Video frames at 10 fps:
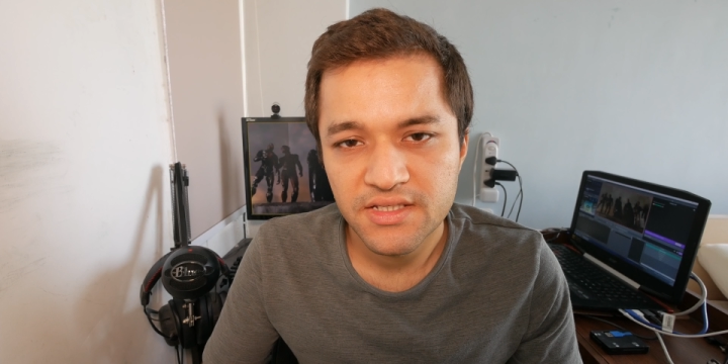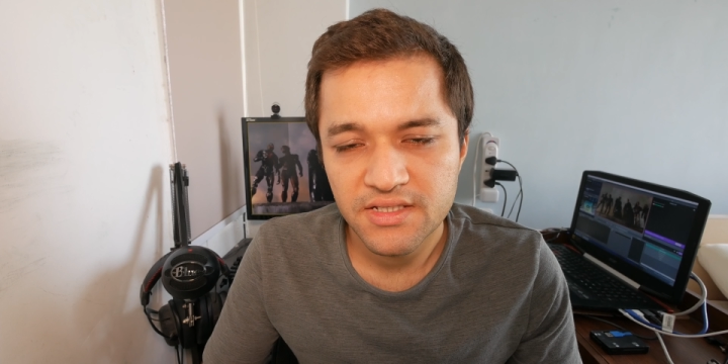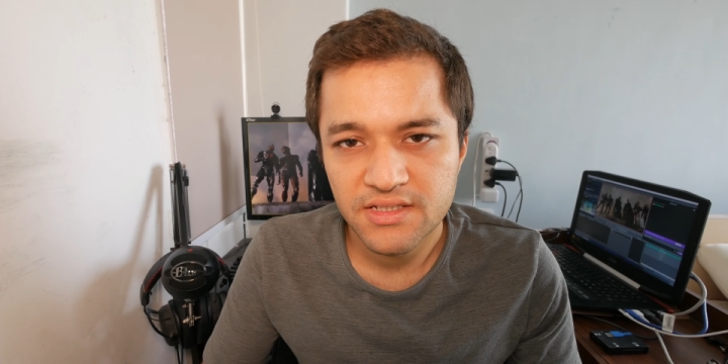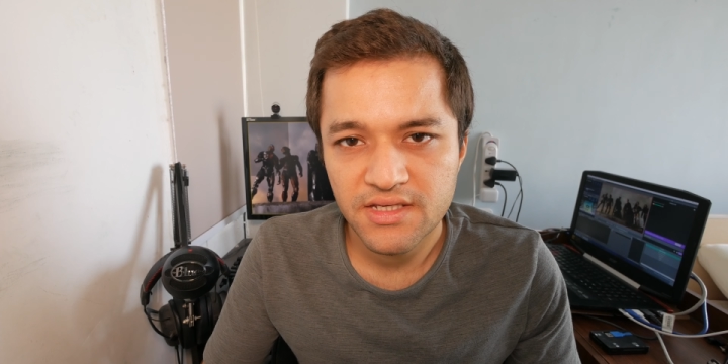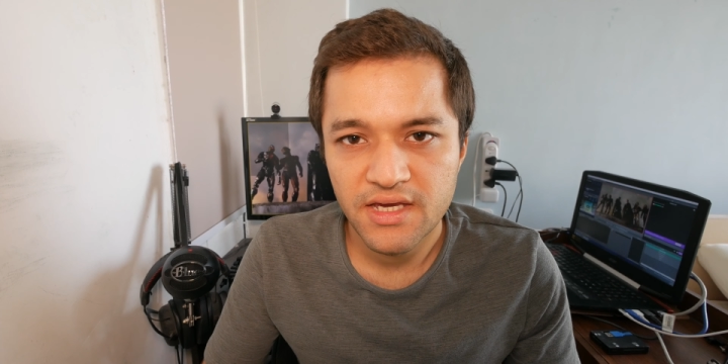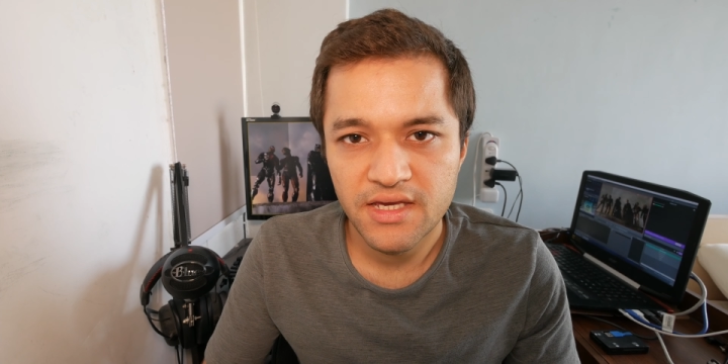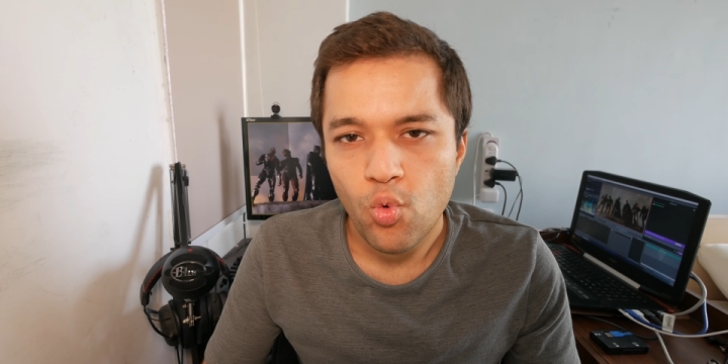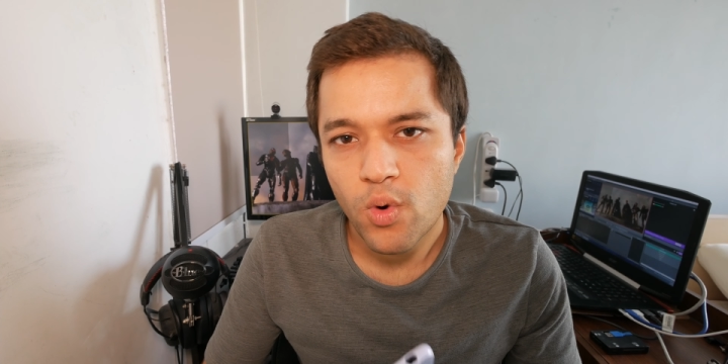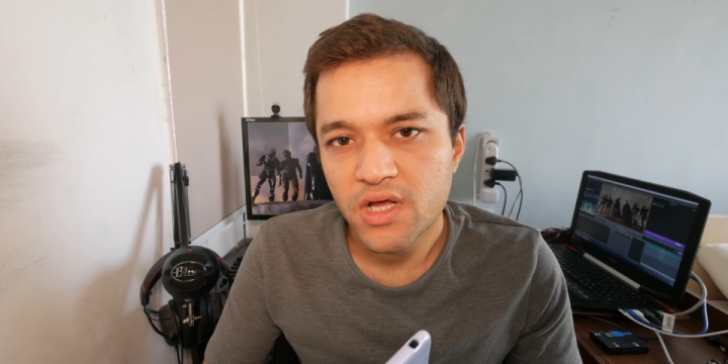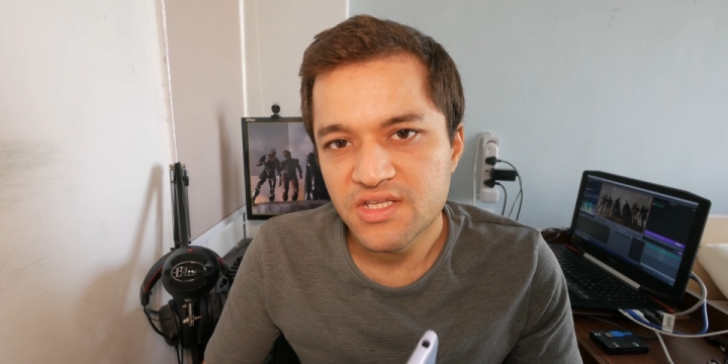say
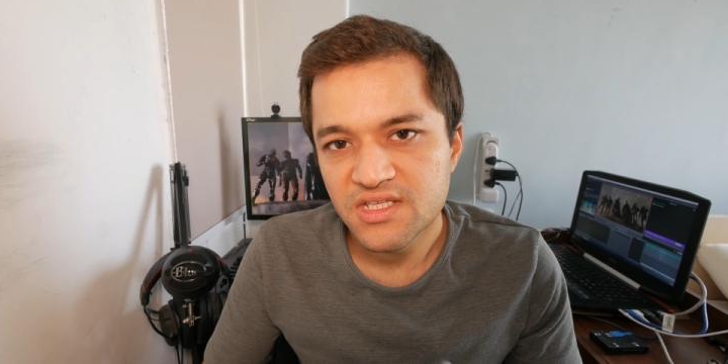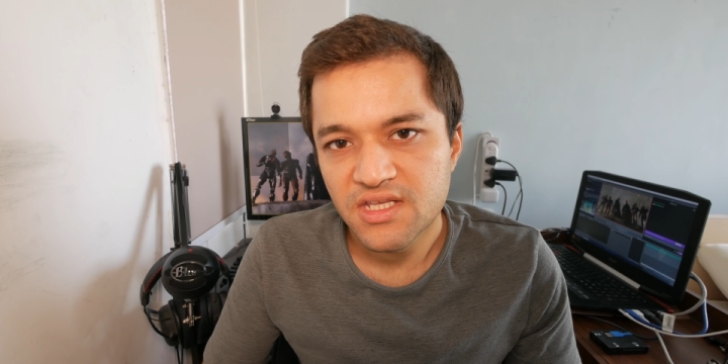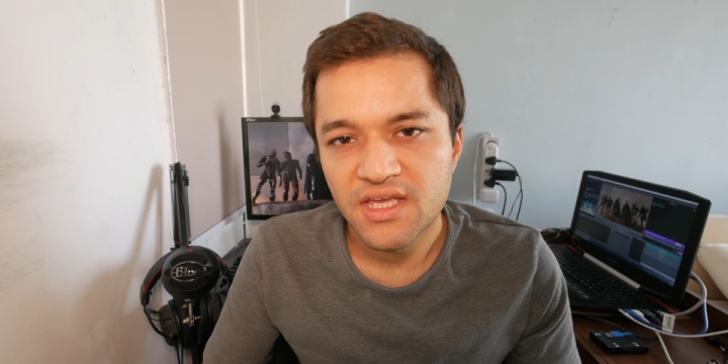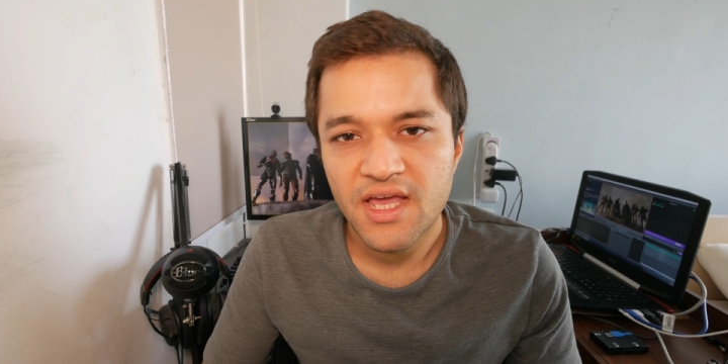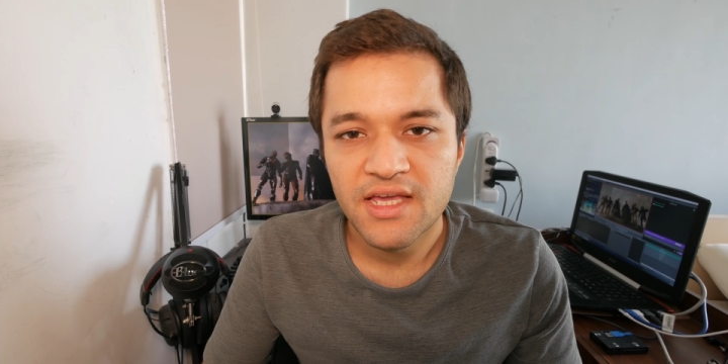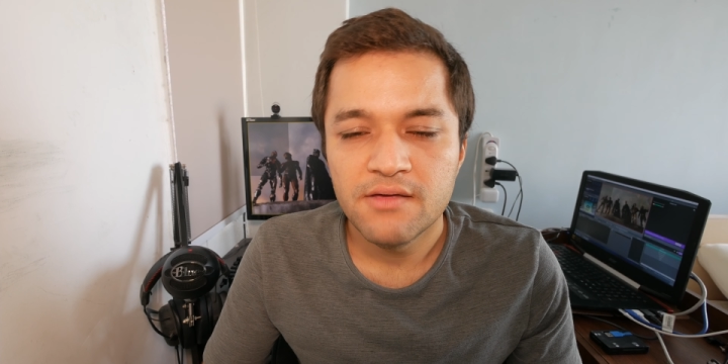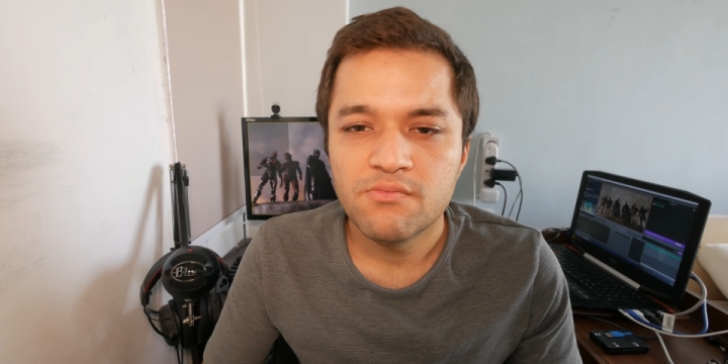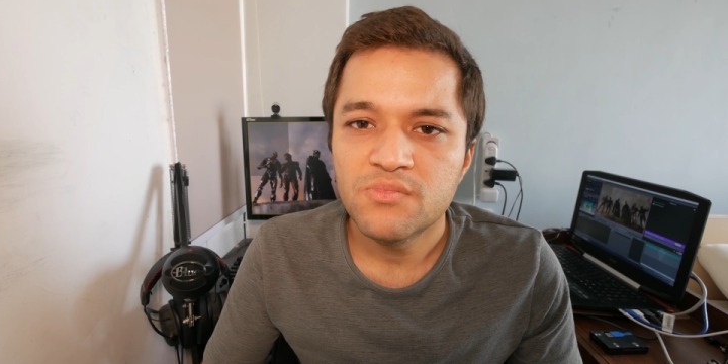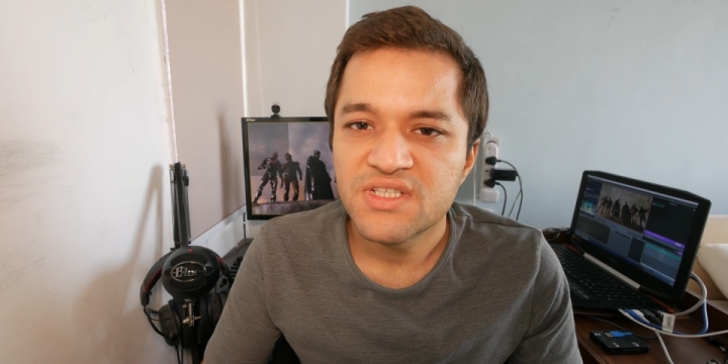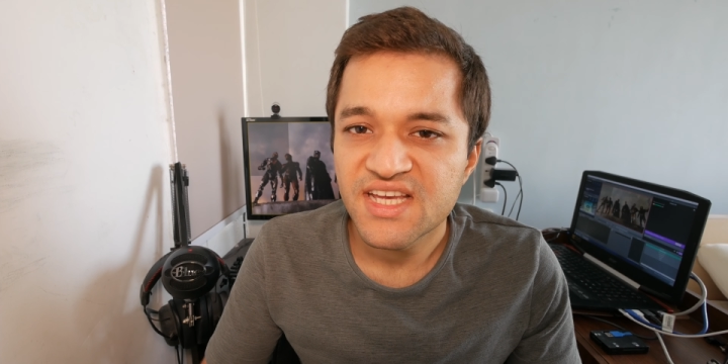one's the
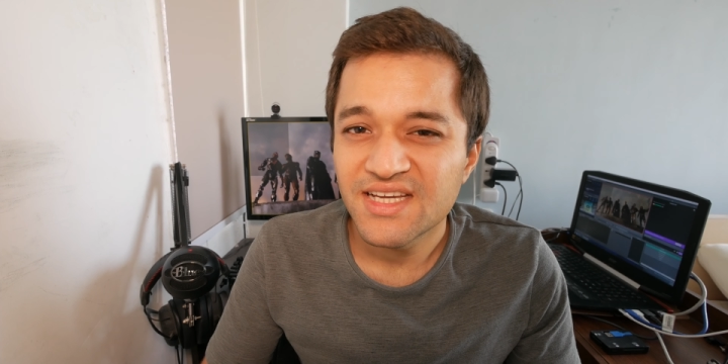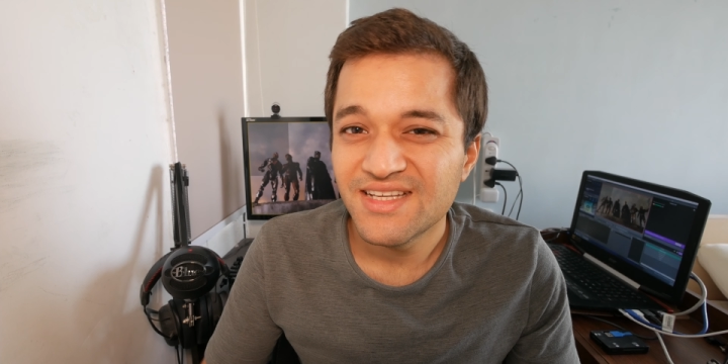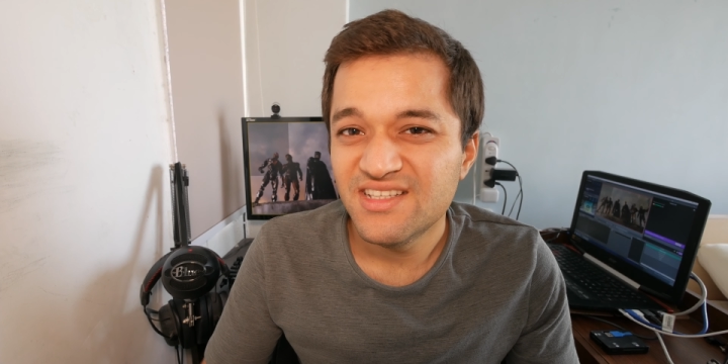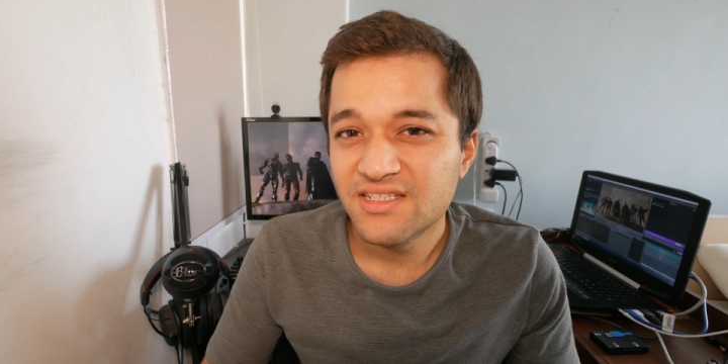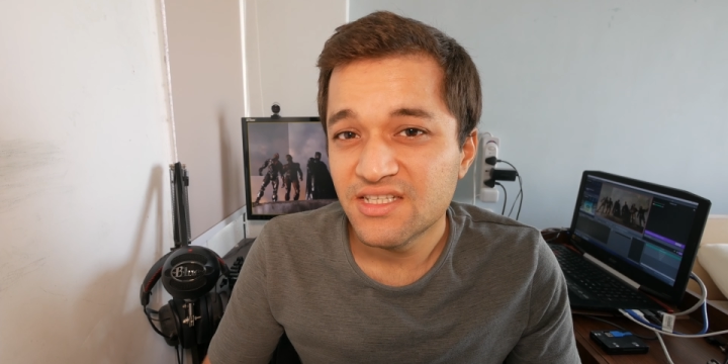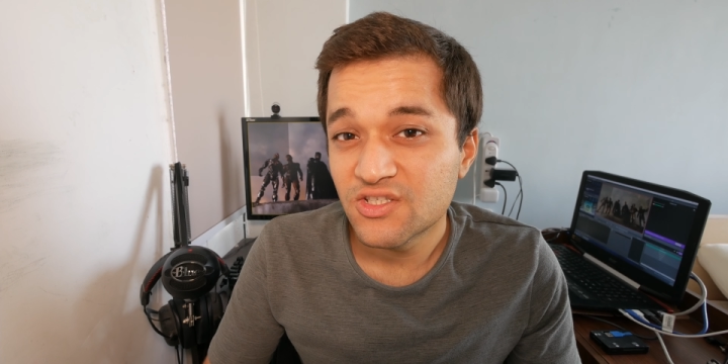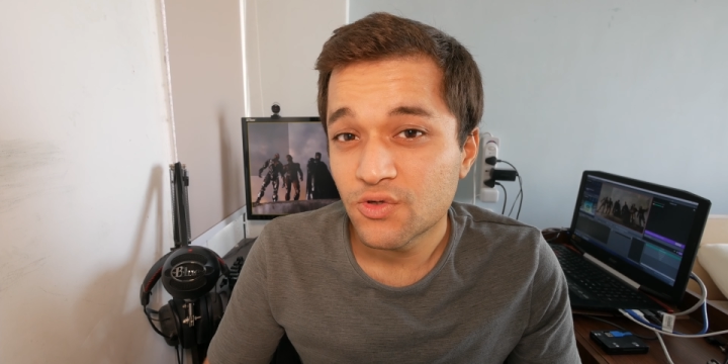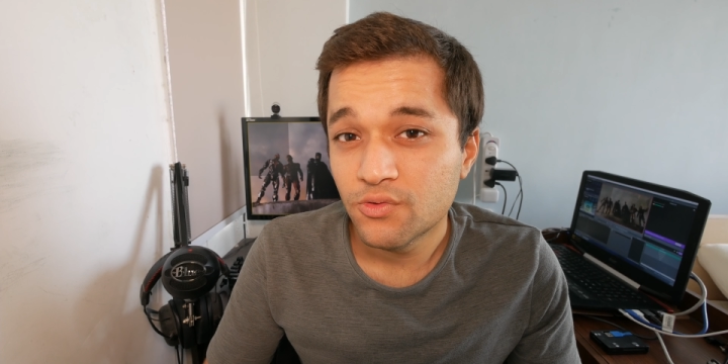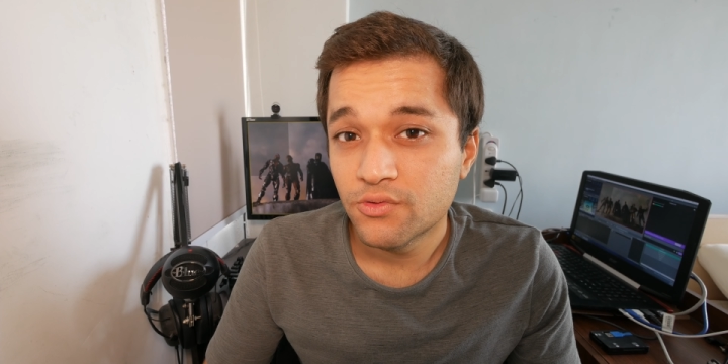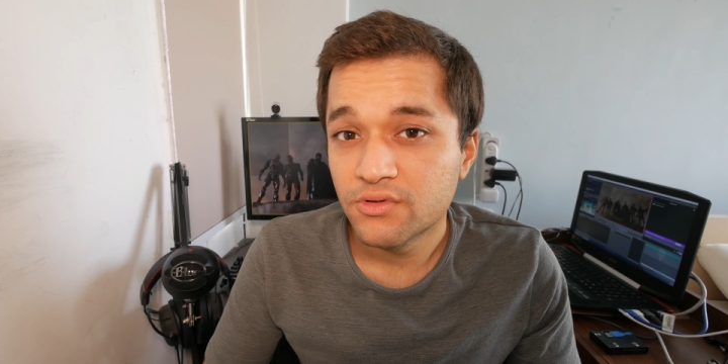game, second's
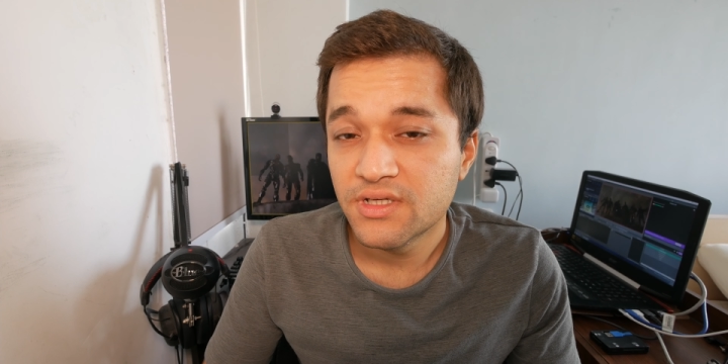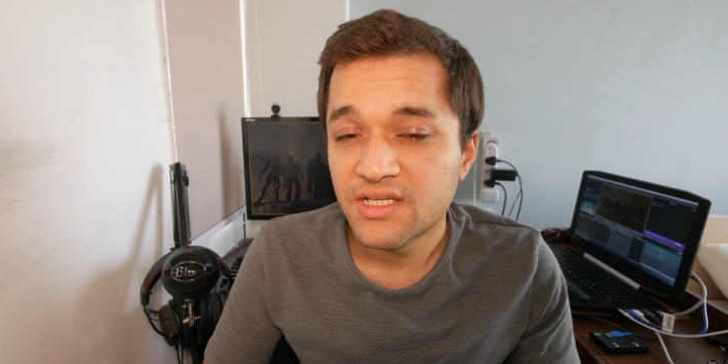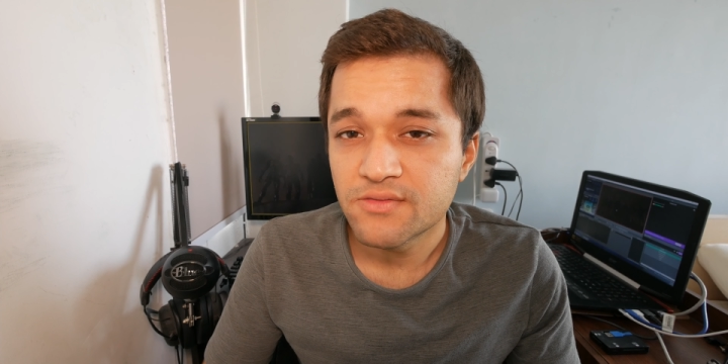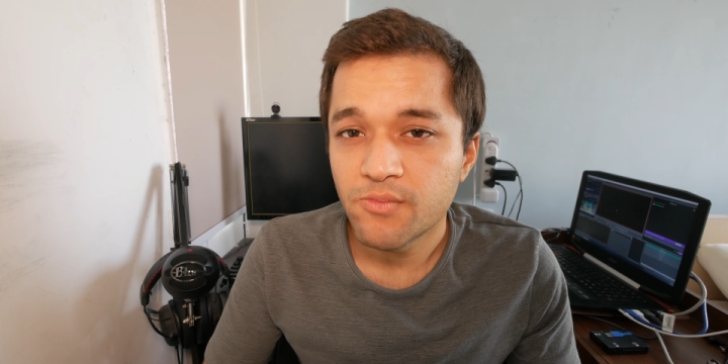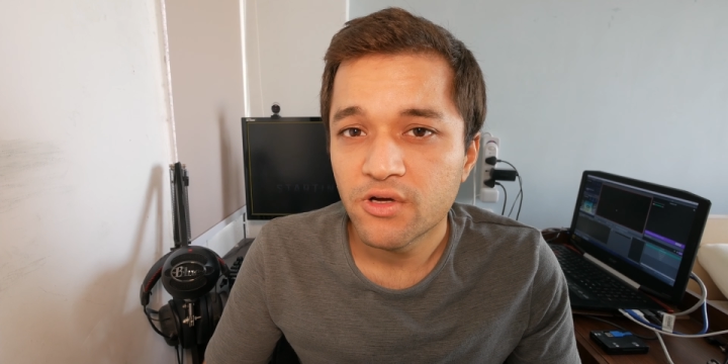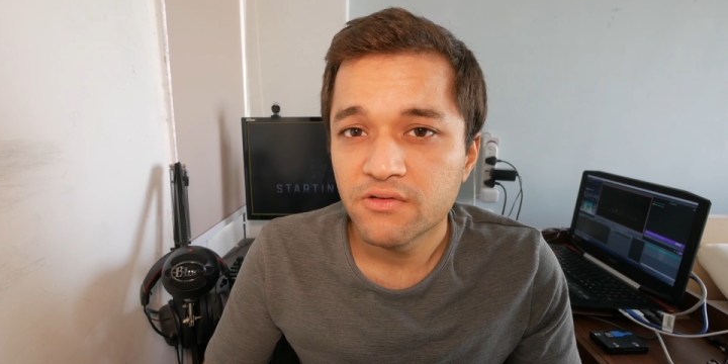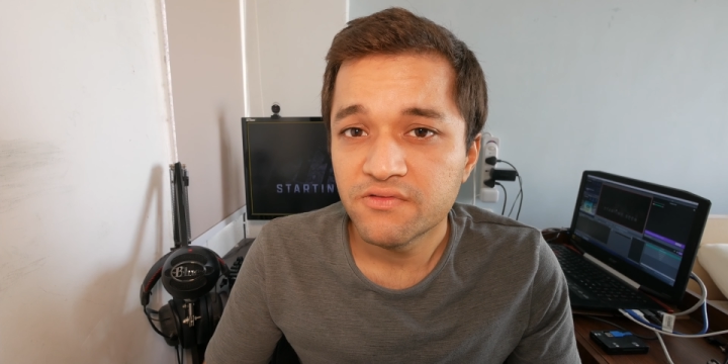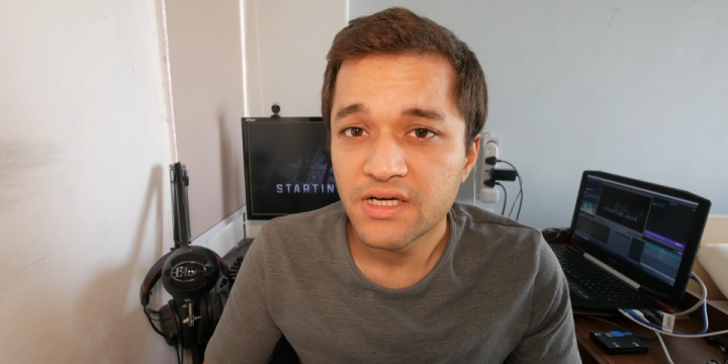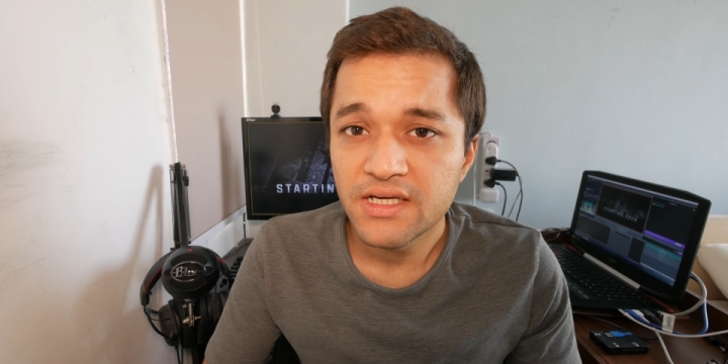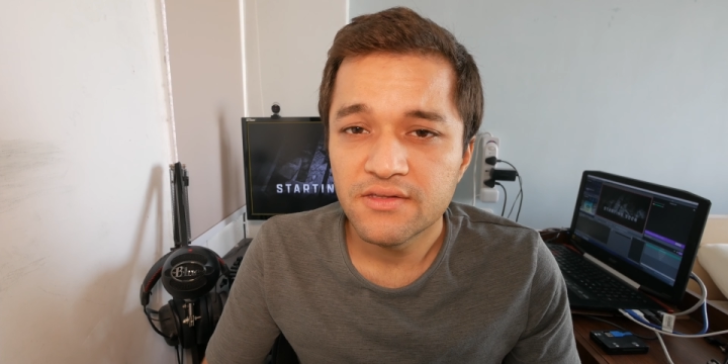Discord and Spotify,